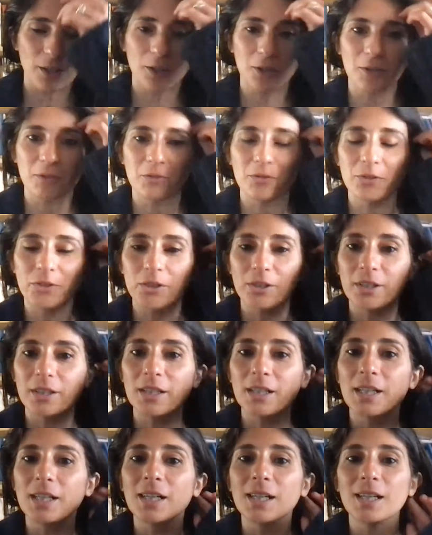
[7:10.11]
of
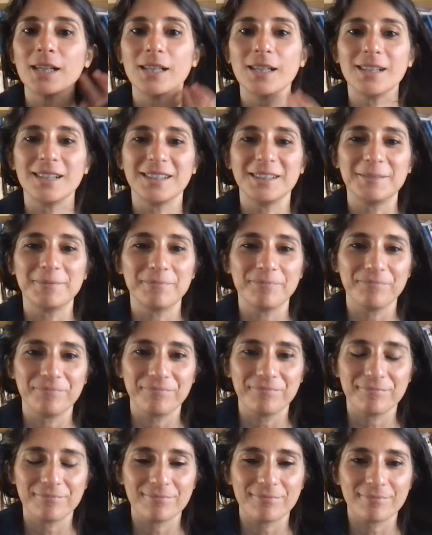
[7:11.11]

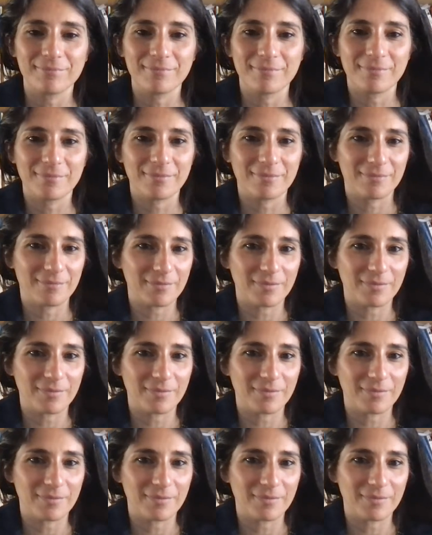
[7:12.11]
um,